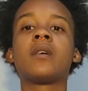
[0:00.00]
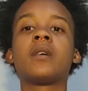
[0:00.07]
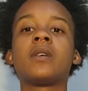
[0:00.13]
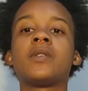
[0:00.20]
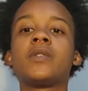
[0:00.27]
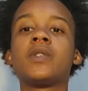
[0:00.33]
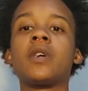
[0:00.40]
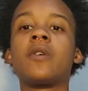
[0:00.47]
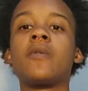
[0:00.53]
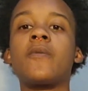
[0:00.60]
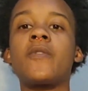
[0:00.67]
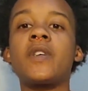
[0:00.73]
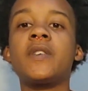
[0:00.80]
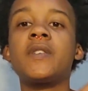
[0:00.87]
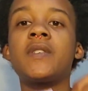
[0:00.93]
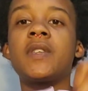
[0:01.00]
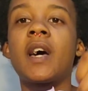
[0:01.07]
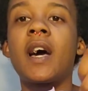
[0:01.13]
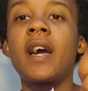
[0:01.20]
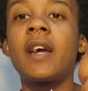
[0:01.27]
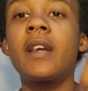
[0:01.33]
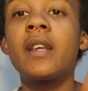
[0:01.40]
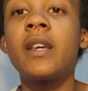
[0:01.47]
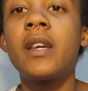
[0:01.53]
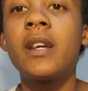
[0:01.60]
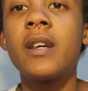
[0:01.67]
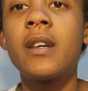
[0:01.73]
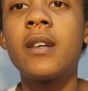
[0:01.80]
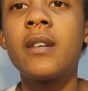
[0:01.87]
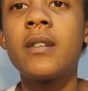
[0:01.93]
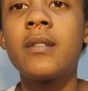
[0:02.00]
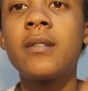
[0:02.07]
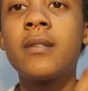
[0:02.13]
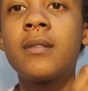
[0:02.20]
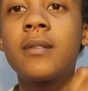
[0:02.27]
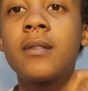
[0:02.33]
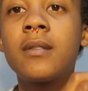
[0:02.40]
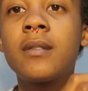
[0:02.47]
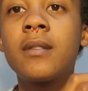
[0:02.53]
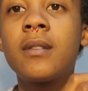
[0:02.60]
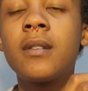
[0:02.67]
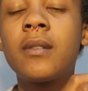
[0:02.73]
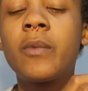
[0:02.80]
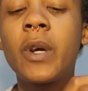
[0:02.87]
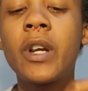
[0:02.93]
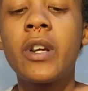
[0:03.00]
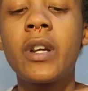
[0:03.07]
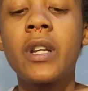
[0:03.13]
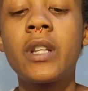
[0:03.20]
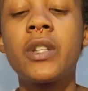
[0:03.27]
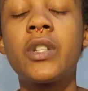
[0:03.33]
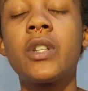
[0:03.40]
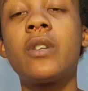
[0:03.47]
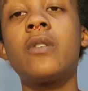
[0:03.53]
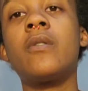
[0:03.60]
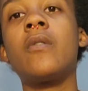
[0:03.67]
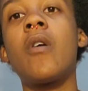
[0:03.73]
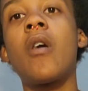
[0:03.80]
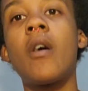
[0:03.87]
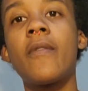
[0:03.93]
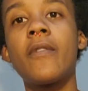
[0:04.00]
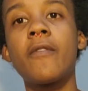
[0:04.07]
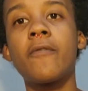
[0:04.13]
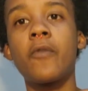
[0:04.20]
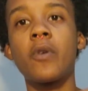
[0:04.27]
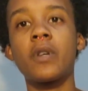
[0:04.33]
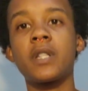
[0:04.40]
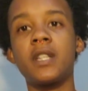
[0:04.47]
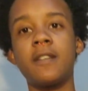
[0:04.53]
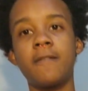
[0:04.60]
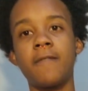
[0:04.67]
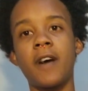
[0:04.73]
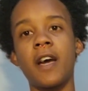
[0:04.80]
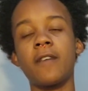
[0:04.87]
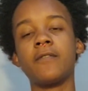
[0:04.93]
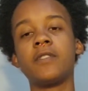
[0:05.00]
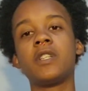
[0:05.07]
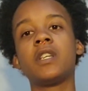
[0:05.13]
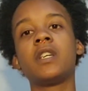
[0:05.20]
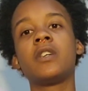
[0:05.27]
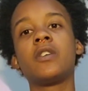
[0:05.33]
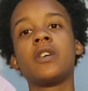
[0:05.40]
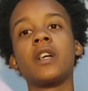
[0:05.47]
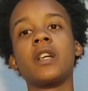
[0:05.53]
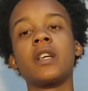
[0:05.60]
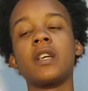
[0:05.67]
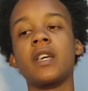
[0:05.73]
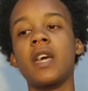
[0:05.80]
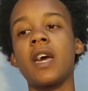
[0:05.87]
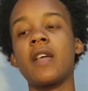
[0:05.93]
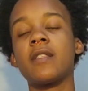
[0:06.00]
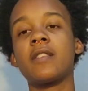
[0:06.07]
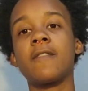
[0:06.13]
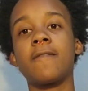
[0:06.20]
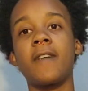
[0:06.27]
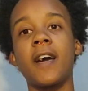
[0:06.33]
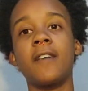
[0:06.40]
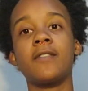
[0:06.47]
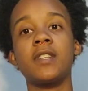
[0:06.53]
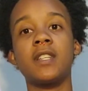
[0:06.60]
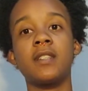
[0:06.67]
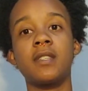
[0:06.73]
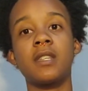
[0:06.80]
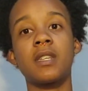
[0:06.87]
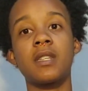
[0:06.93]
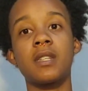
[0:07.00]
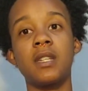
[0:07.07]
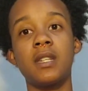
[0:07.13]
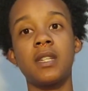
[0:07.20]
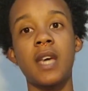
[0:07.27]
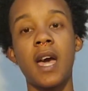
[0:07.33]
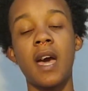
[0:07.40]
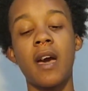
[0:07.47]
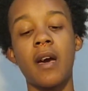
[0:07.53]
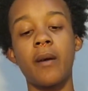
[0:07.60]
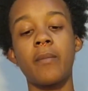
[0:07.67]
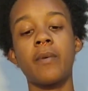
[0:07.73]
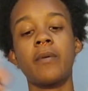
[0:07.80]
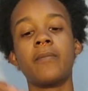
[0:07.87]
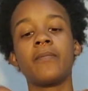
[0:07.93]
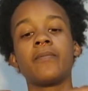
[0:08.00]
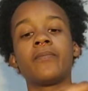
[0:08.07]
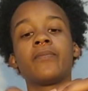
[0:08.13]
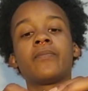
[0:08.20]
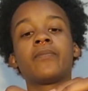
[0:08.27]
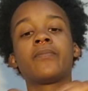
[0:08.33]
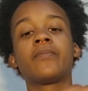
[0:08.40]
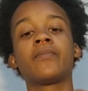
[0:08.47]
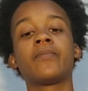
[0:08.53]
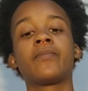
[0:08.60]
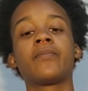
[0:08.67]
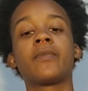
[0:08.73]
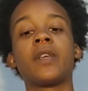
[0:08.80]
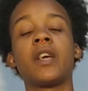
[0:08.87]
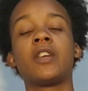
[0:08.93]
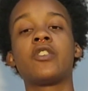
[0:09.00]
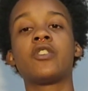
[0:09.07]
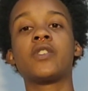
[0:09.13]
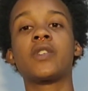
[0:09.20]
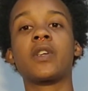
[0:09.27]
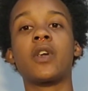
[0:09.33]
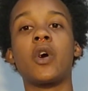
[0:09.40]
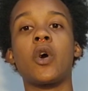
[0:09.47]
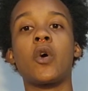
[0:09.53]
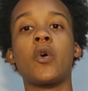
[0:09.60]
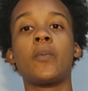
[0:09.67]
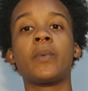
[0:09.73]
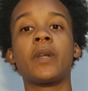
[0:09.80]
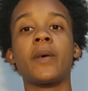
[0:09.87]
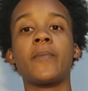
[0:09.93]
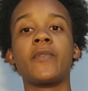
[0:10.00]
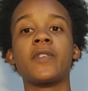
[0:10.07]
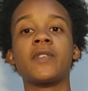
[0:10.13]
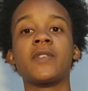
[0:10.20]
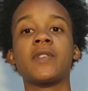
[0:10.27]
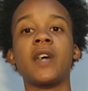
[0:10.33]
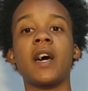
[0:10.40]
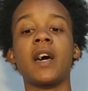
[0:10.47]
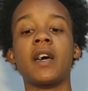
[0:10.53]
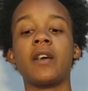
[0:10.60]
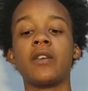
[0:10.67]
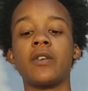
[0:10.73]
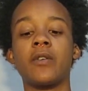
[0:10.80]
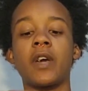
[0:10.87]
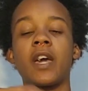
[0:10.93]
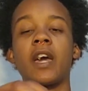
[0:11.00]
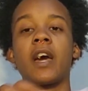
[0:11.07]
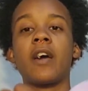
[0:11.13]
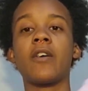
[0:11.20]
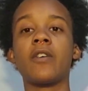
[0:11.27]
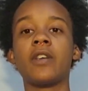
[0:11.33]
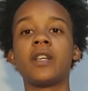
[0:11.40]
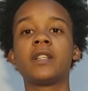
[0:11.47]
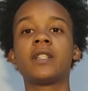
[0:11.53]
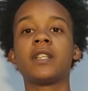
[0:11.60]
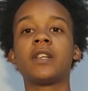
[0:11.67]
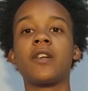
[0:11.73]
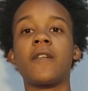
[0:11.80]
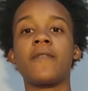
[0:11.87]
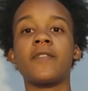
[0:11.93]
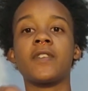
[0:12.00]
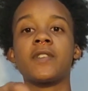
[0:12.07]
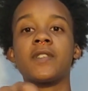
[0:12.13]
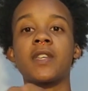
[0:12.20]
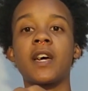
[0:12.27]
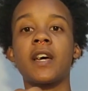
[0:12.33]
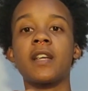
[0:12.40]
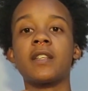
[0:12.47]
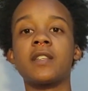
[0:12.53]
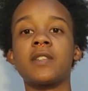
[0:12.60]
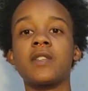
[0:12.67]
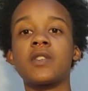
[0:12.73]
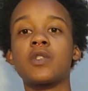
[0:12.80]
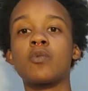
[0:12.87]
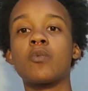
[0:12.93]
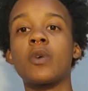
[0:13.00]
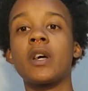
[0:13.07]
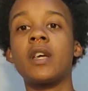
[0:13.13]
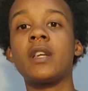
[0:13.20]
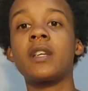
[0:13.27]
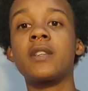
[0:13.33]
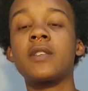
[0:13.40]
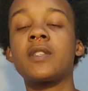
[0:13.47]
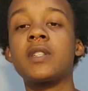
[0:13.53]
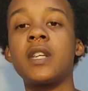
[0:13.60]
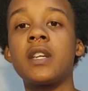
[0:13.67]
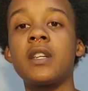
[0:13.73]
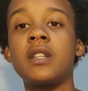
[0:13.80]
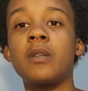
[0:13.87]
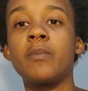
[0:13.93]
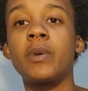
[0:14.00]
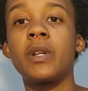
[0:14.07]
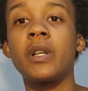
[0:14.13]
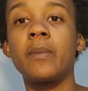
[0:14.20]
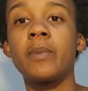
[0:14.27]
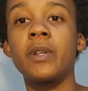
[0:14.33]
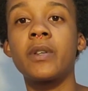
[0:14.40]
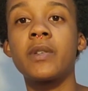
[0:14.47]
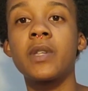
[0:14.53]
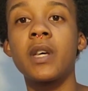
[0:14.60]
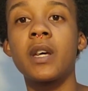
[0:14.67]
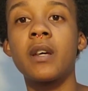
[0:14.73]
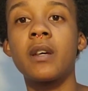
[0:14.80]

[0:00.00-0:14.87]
So this side here, what you're gonna do on the 4T, 5T, you're gonna get the 5T, 6T tab, and you're just going to open up this side. Okay, I already did it on this side. This is what an extended pull-up looks like.